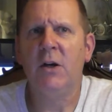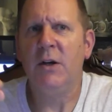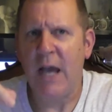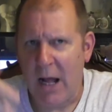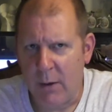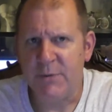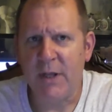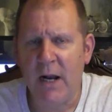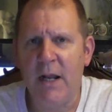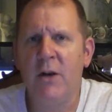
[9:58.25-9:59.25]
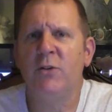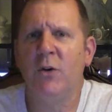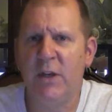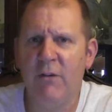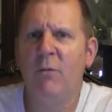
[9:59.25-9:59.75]
Gallup's not in there,
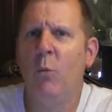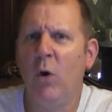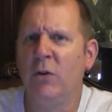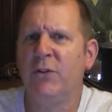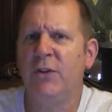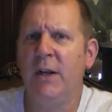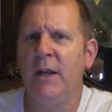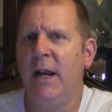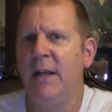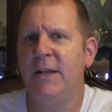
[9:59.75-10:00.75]
so give him Wilson and